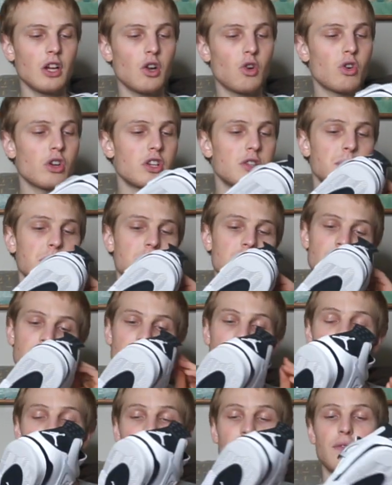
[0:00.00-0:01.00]
Christmas
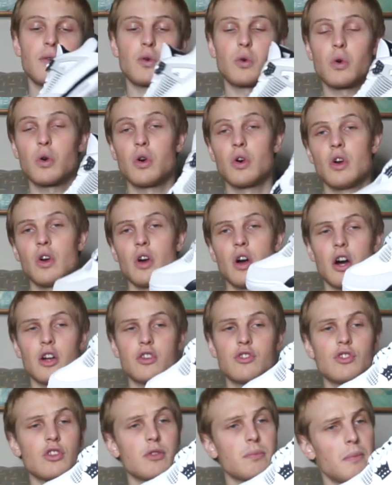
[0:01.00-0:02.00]
around the
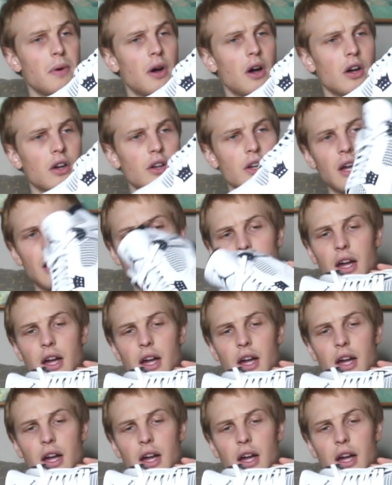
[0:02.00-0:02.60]
400 mark.